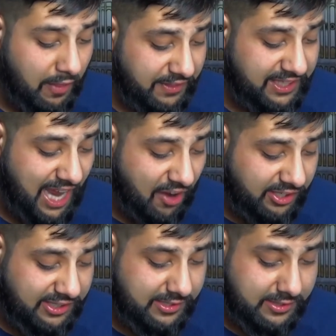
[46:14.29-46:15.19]
the
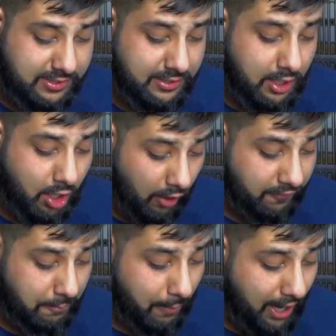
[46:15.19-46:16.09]
inheritance
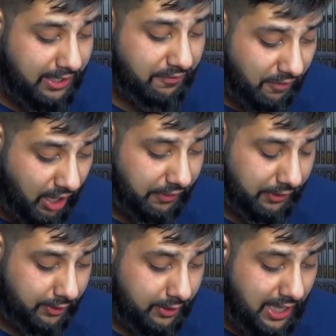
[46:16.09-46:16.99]
of my
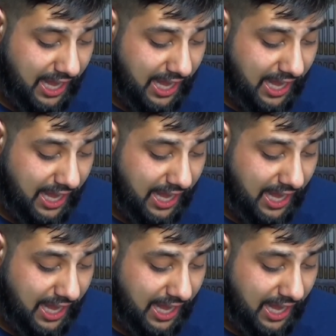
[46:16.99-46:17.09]
father